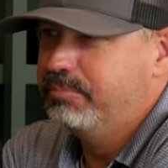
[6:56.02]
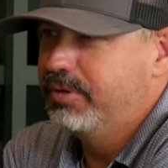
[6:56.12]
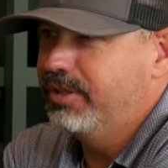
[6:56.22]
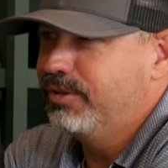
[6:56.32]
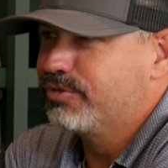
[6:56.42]
you
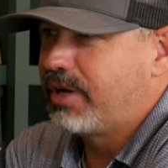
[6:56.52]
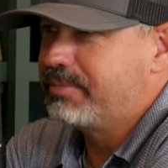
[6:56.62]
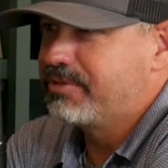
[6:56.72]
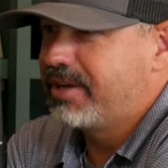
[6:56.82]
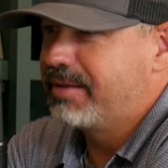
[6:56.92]
put the little
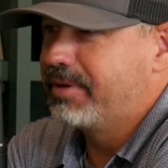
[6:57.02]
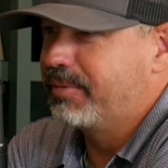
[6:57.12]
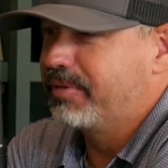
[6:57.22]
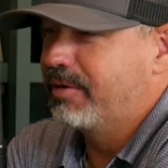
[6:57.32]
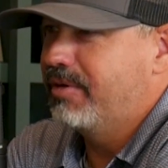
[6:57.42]
drops in their eye and make
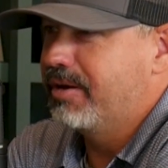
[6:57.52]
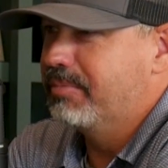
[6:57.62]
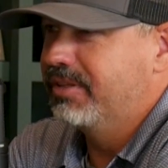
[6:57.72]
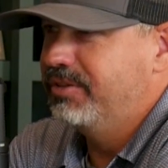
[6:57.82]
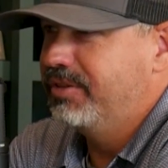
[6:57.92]
them throw up,
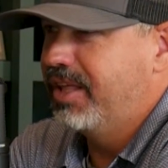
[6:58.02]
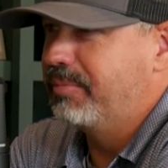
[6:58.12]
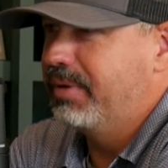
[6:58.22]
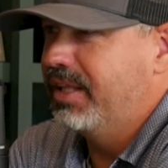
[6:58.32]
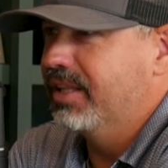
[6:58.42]
but you do that
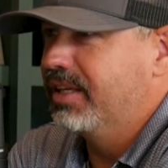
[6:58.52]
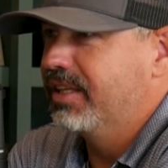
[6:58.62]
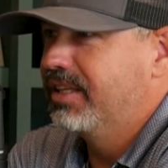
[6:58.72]
immediately.